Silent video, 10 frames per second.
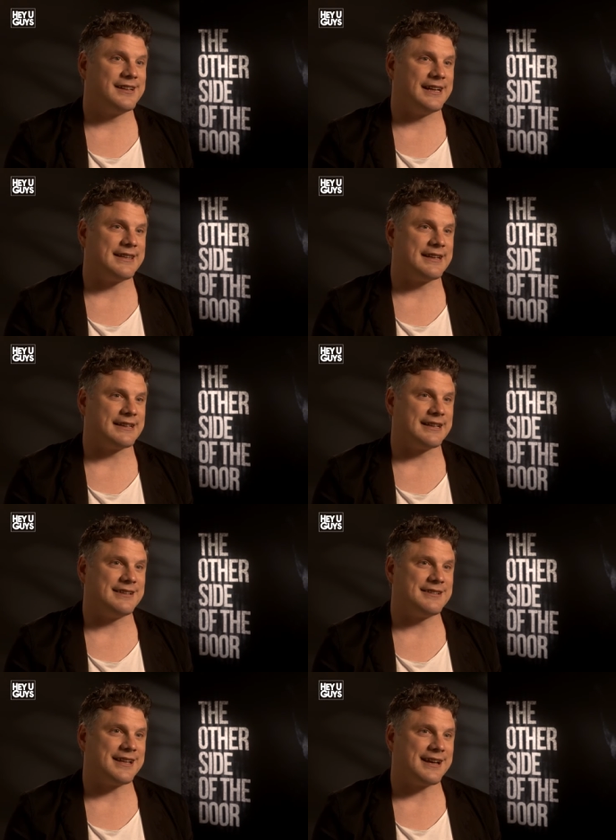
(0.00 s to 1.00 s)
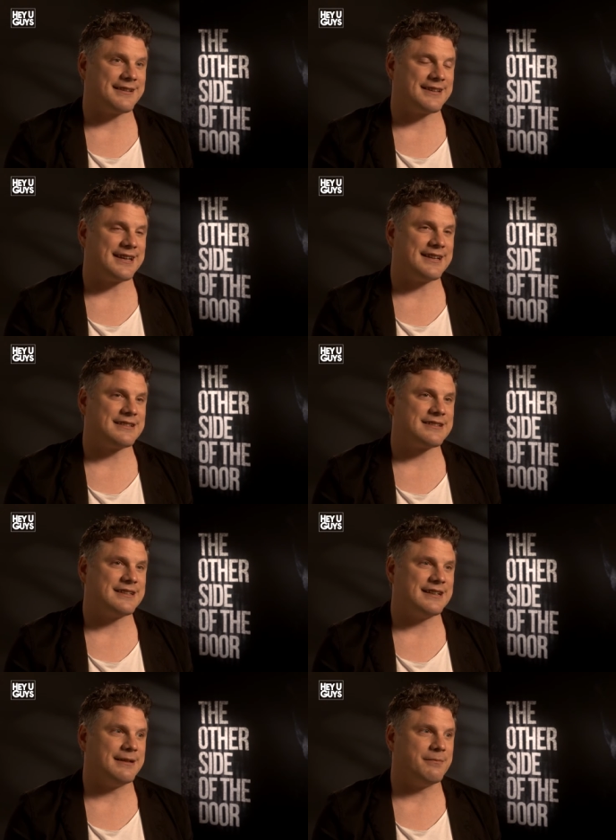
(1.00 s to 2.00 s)
I think that that that
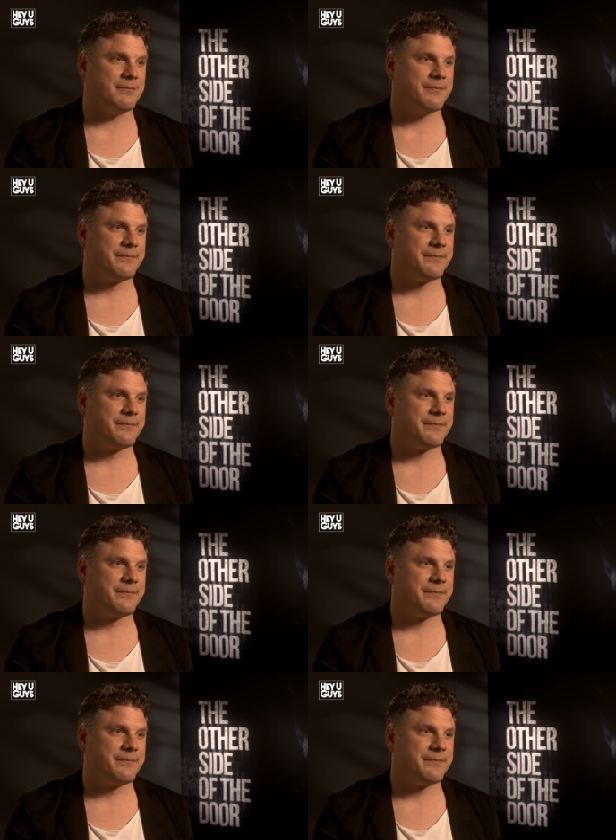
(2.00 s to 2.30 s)
um,